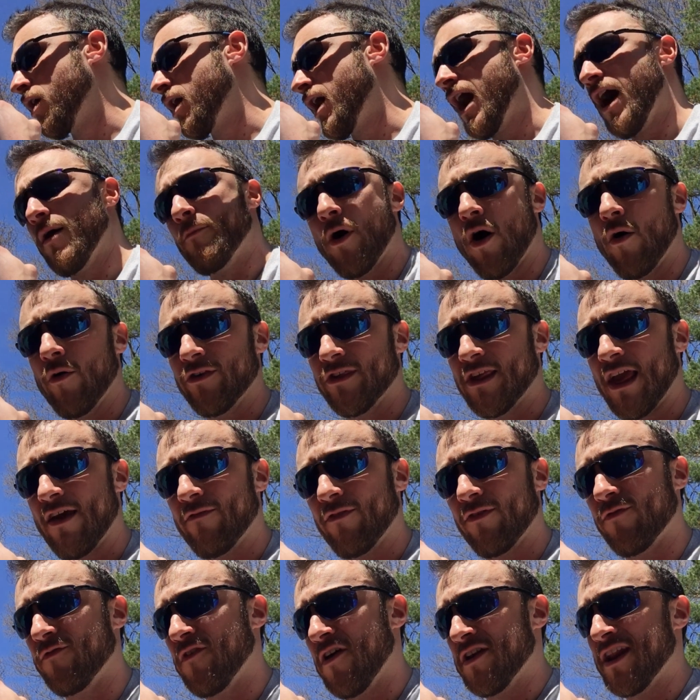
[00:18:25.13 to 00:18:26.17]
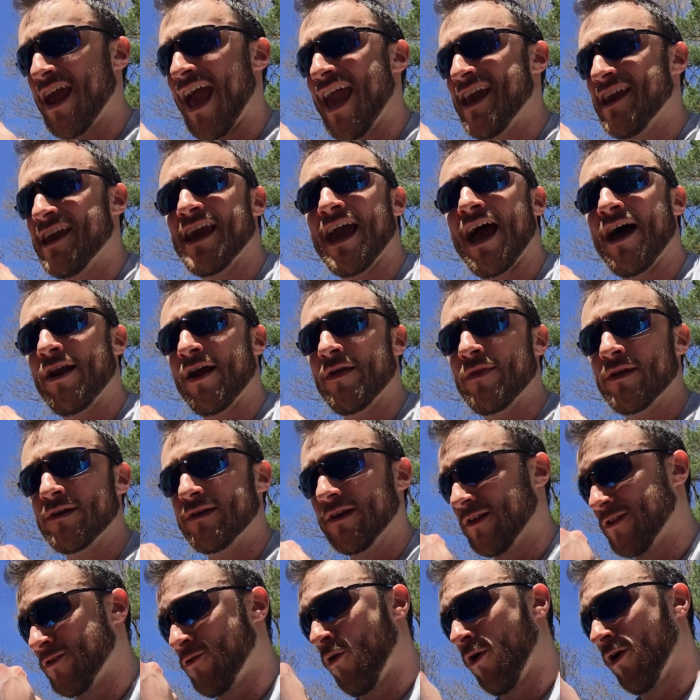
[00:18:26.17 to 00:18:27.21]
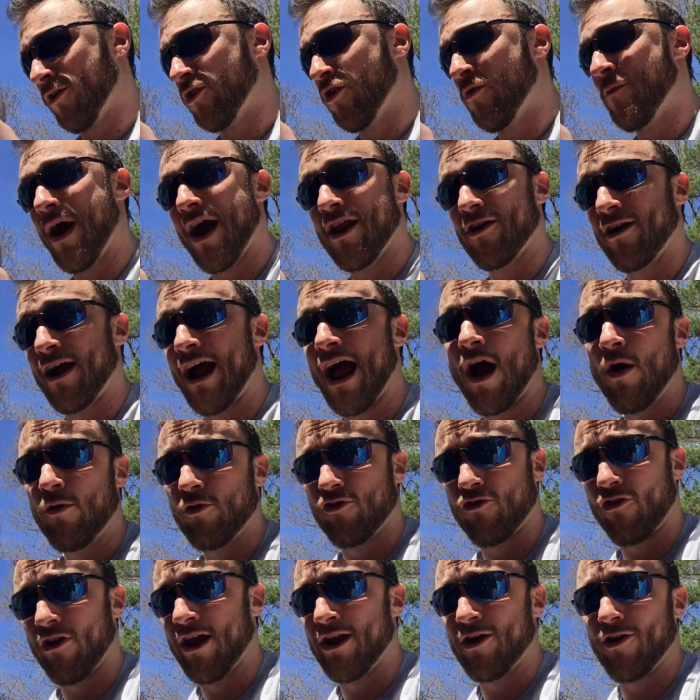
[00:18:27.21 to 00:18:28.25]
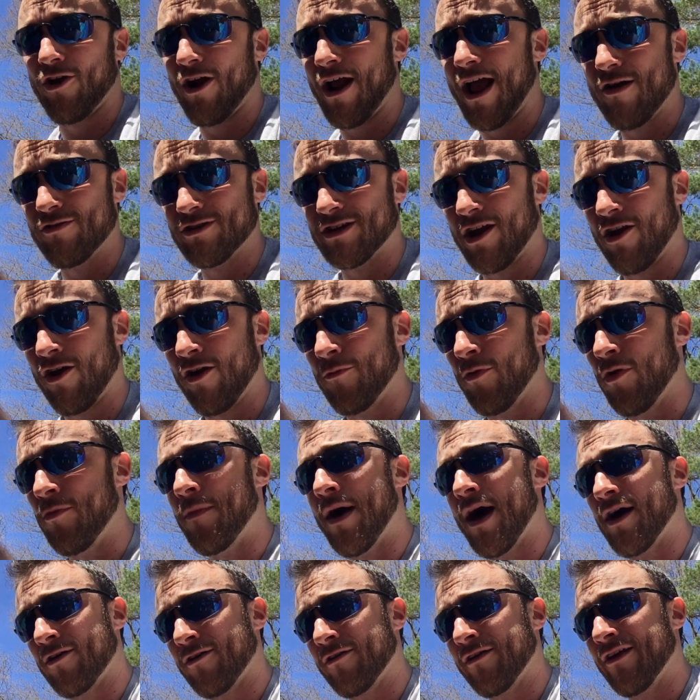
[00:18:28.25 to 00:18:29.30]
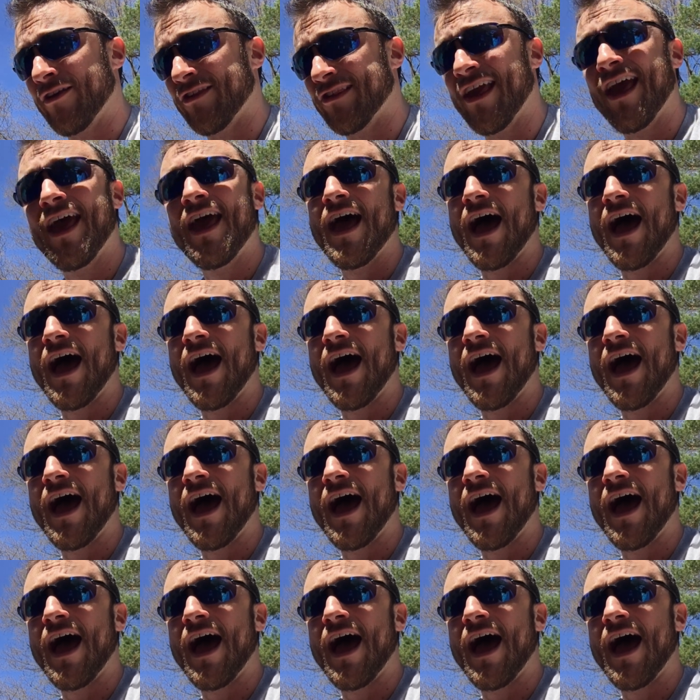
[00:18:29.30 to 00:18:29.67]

I'm always having fun hanging out on the Discord, no matter how great or how terrible Modern is.